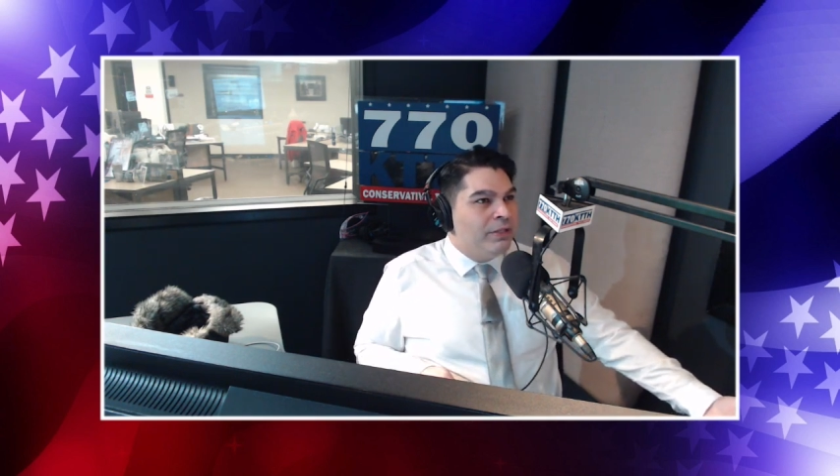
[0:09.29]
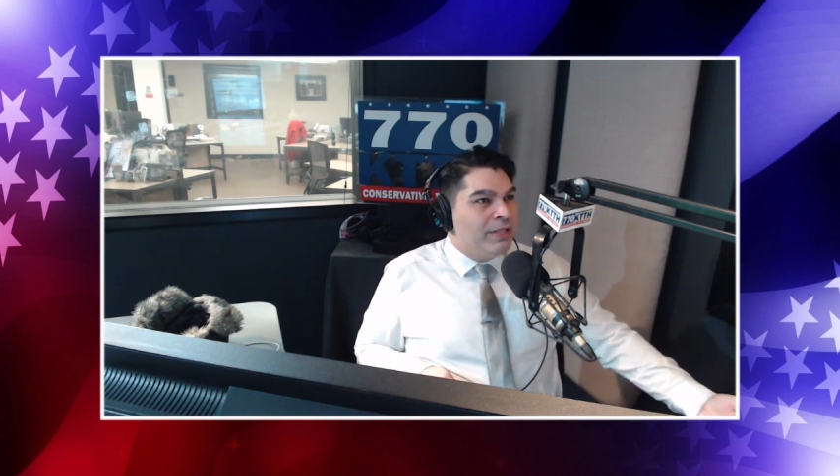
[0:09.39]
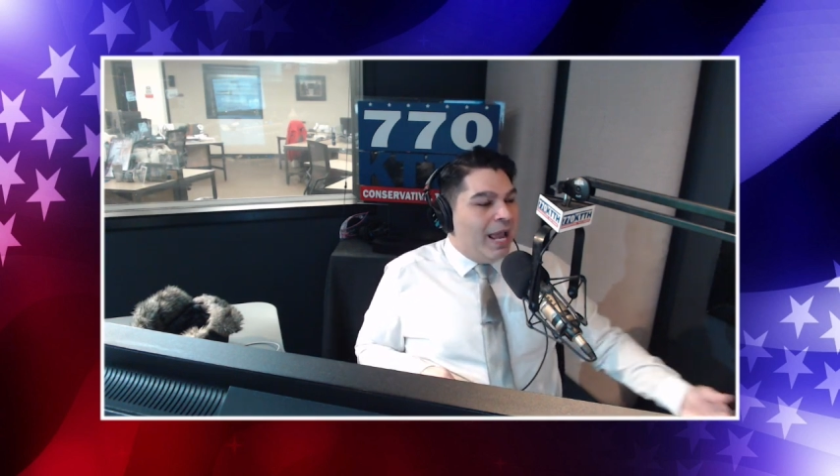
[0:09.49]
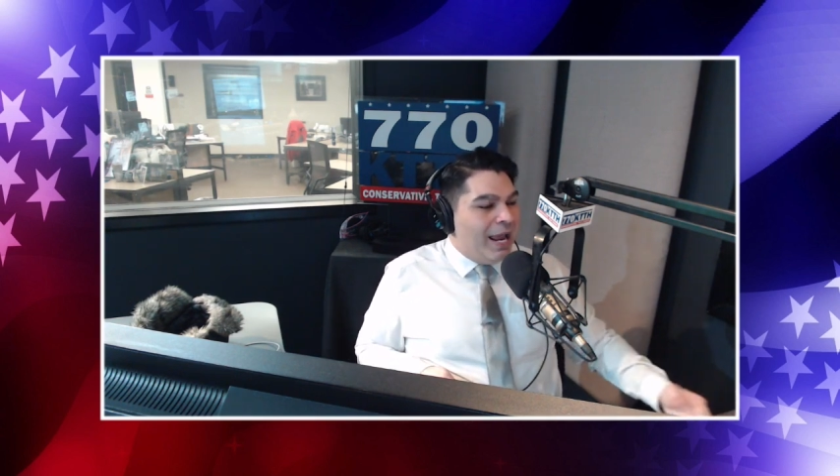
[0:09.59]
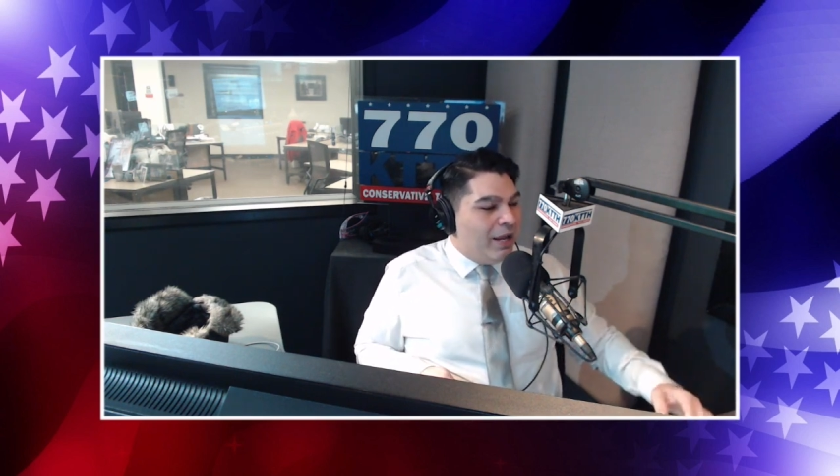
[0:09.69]

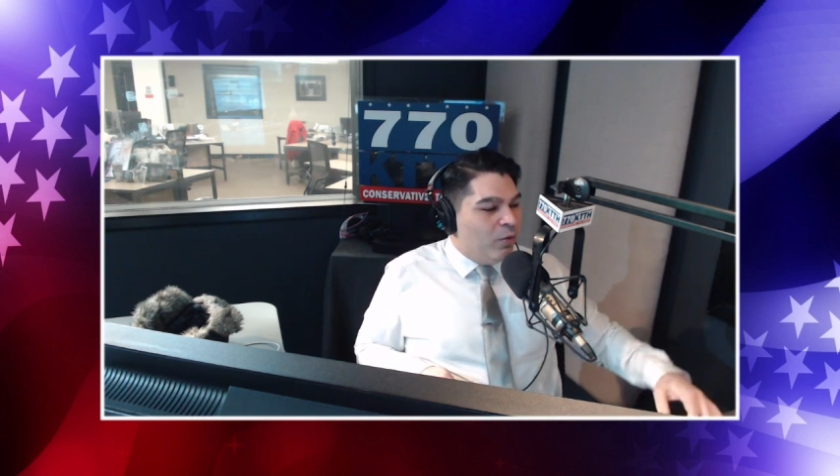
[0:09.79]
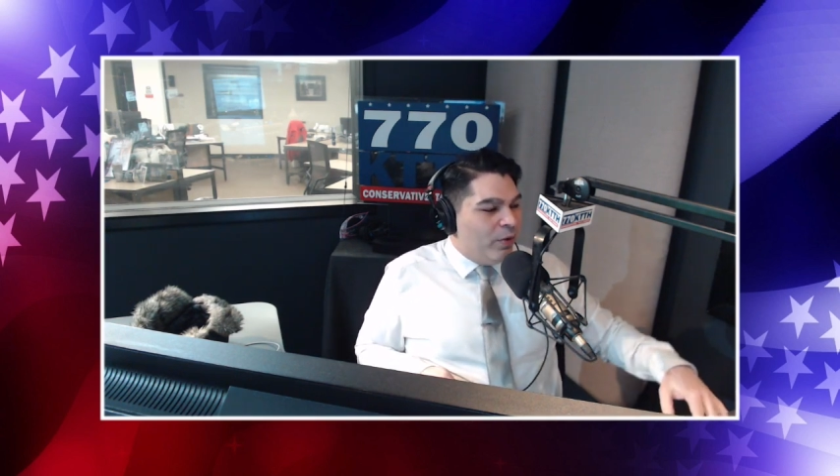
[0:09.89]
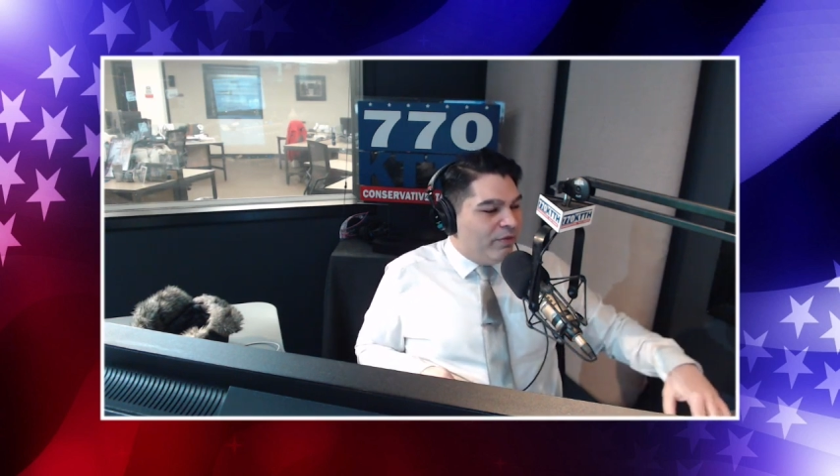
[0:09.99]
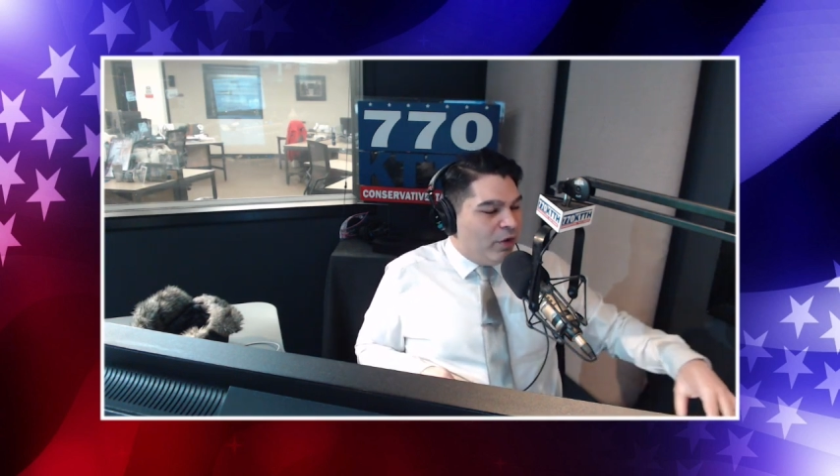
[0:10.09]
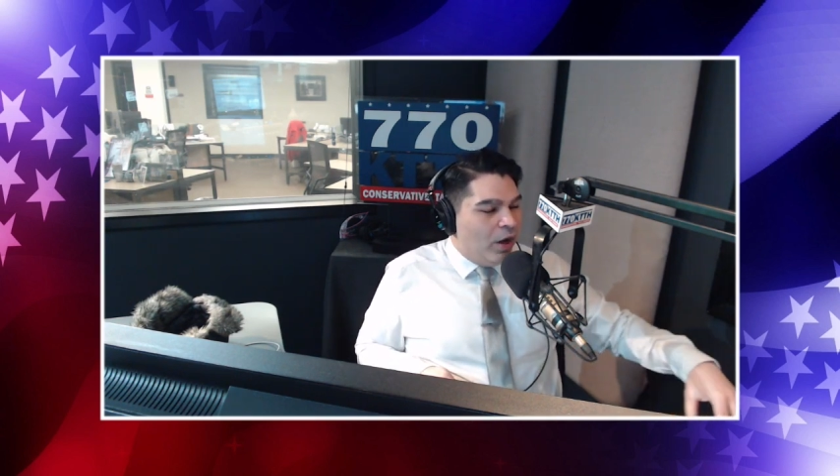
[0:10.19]
saying
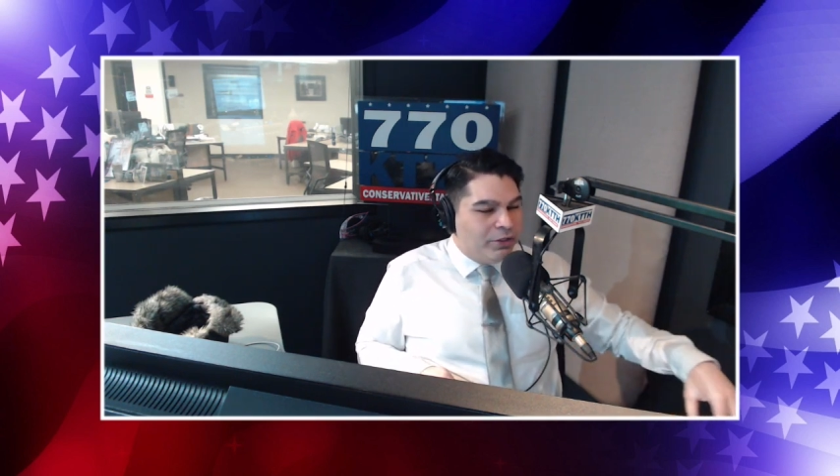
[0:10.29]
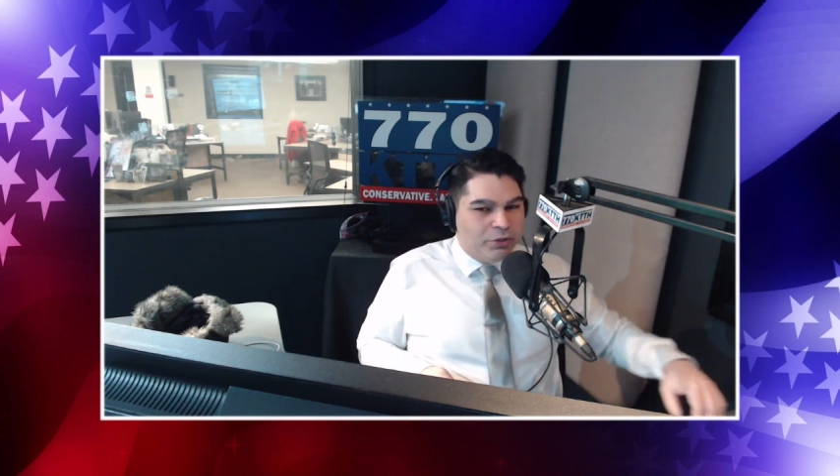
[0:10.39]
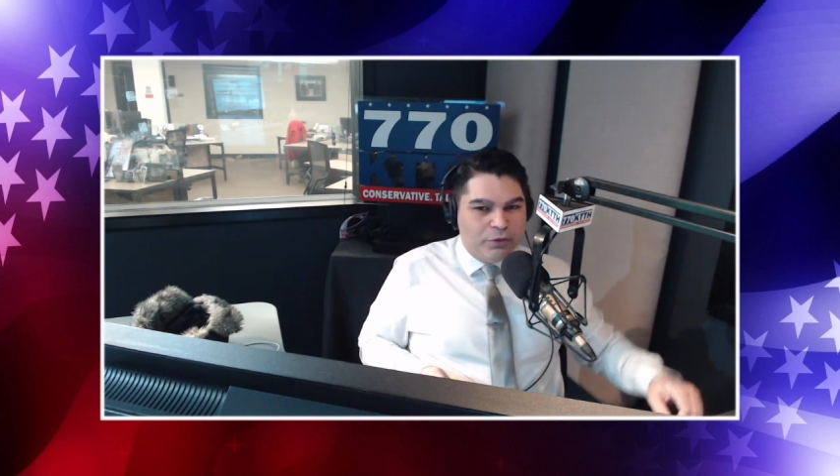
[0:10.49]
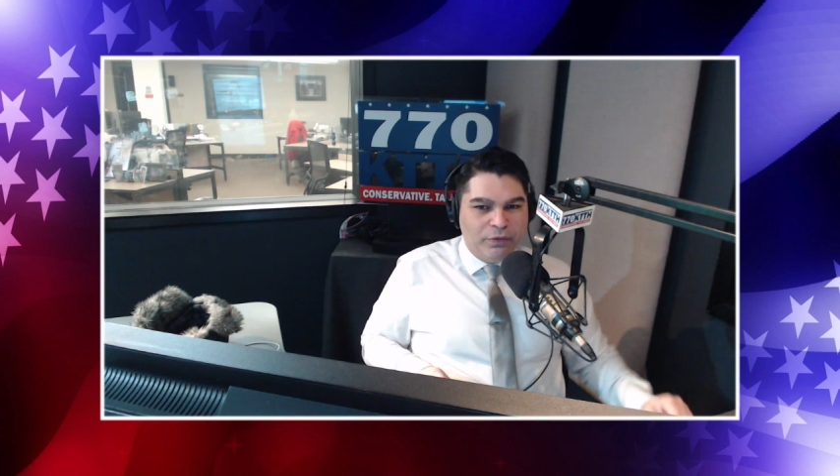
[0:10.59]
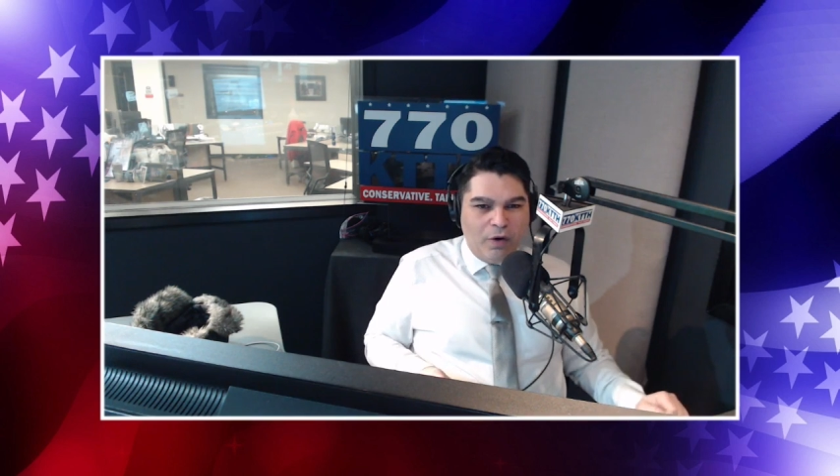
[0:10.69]
we've
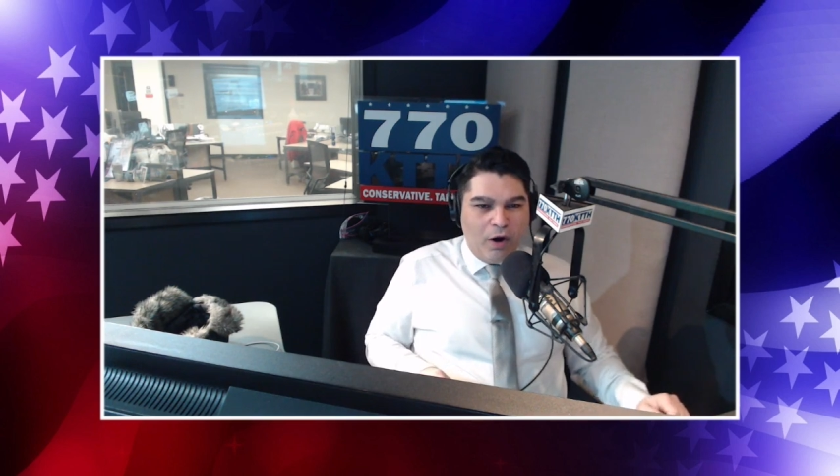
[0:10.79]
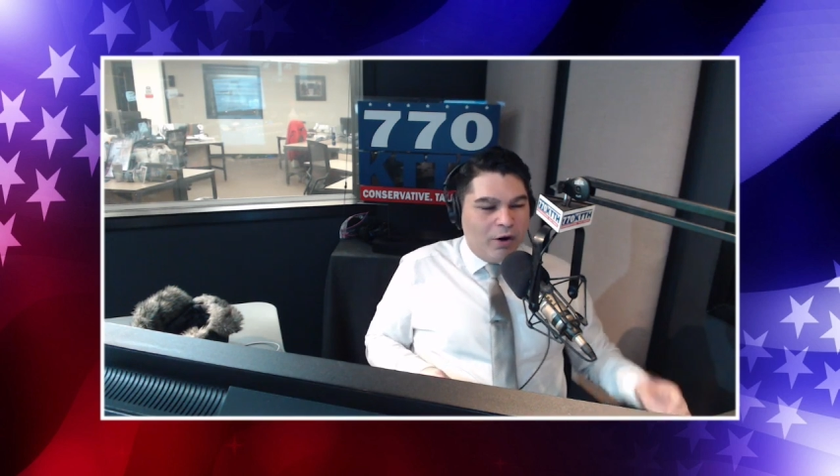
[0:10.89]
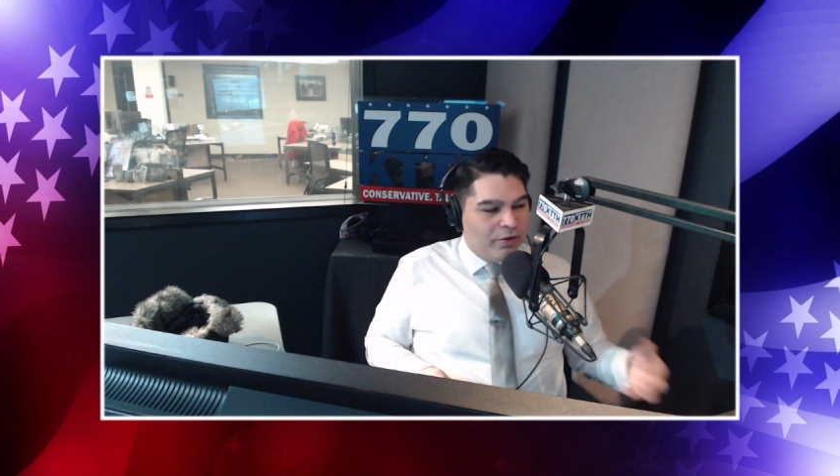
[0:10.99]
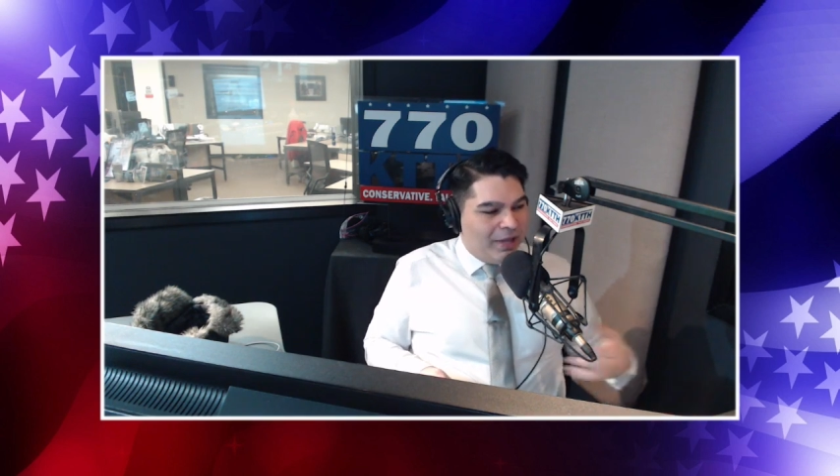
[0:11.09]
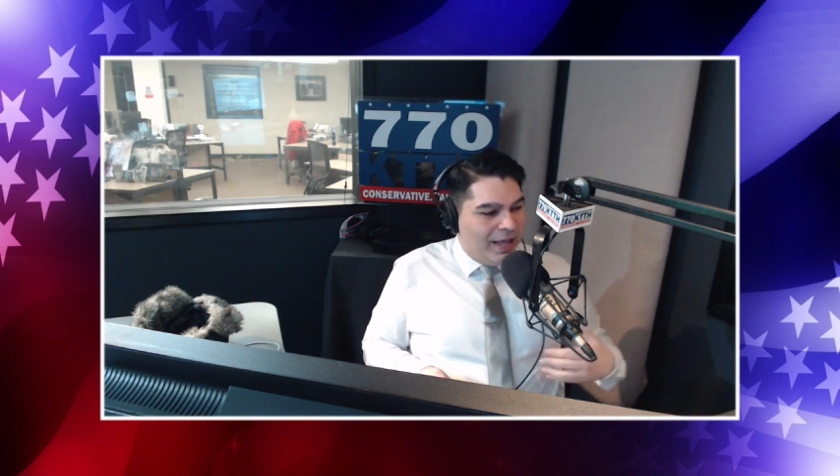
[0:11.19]
gone too
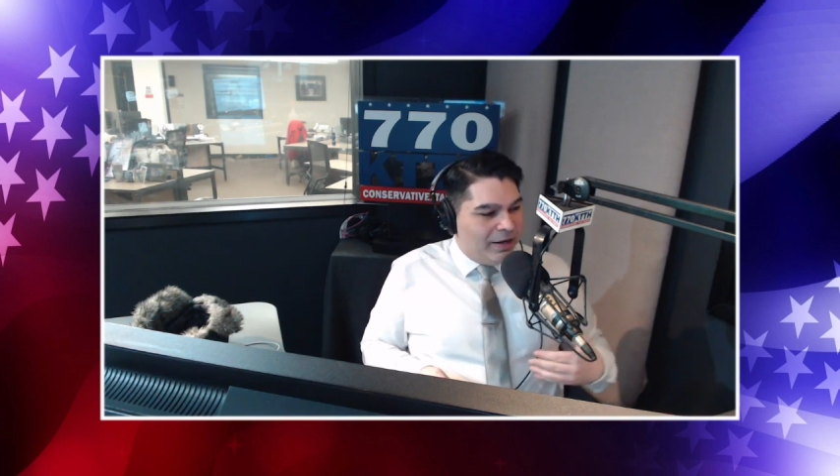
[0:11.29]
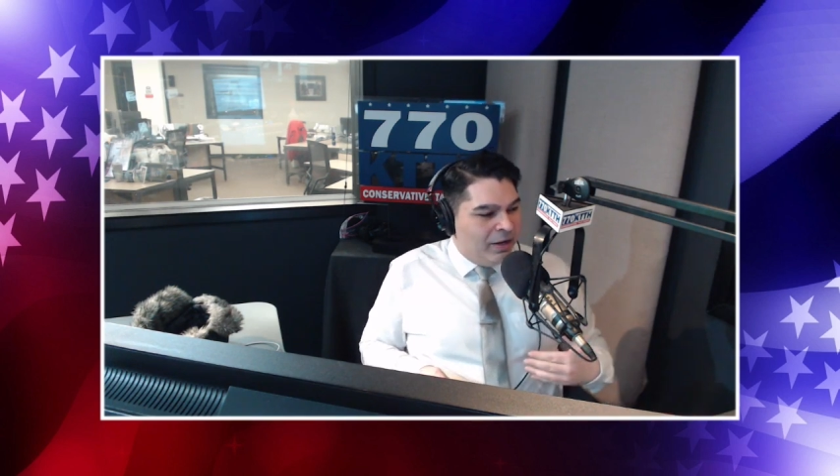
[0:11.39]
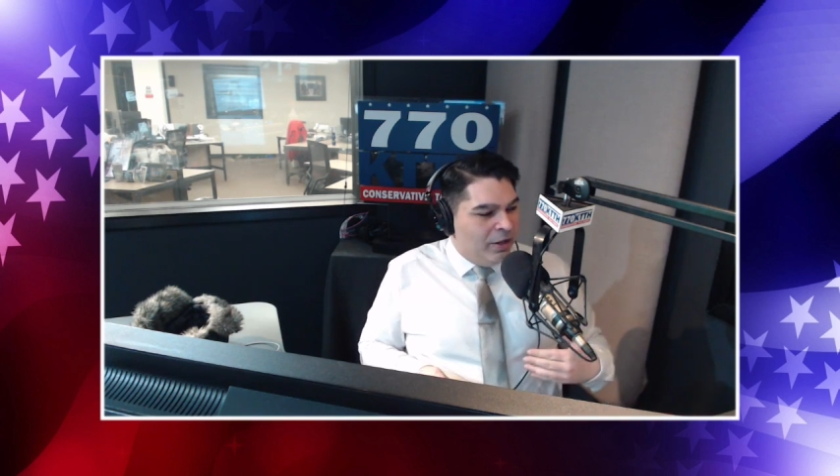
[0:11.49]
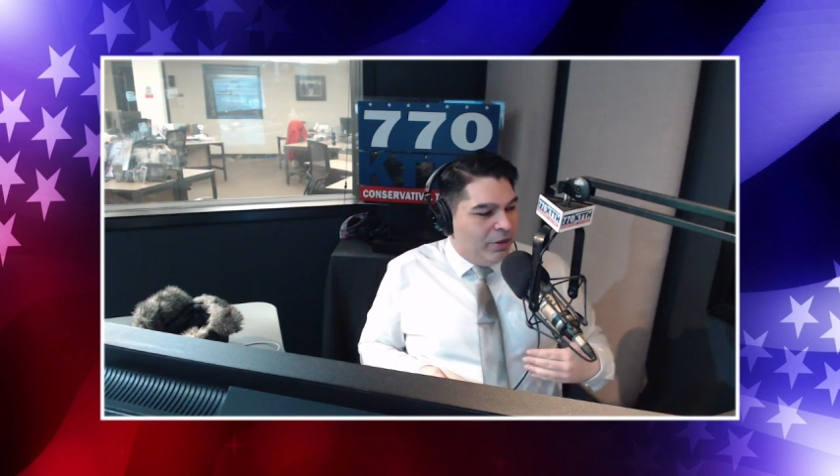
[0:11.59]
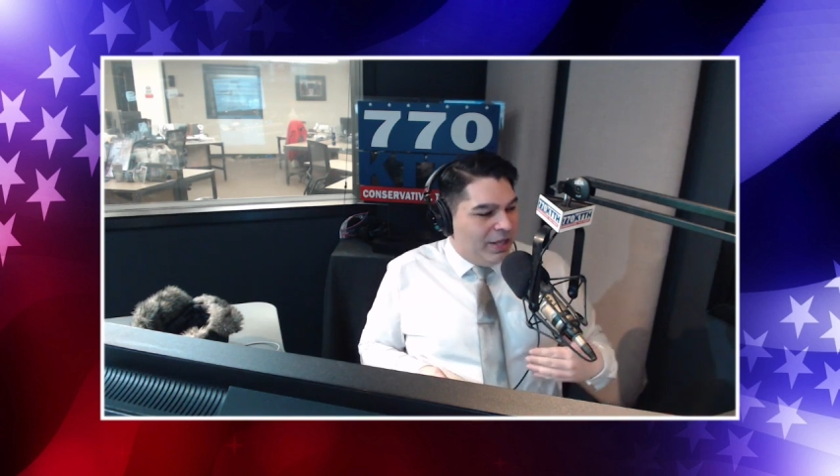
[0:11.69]
far, that
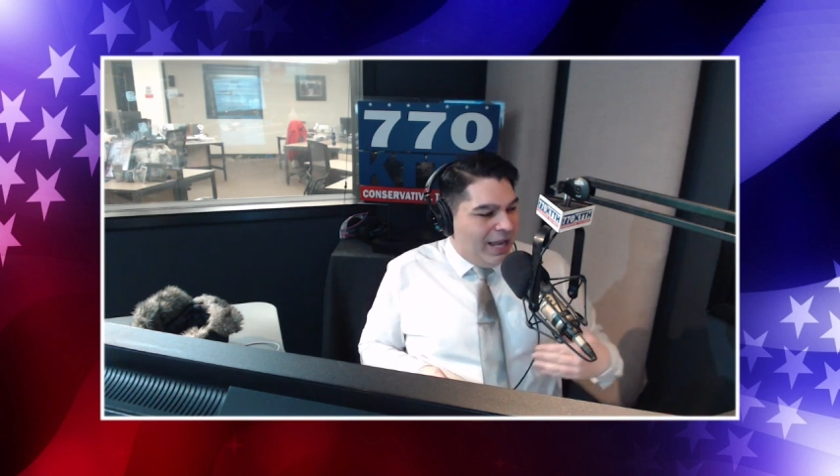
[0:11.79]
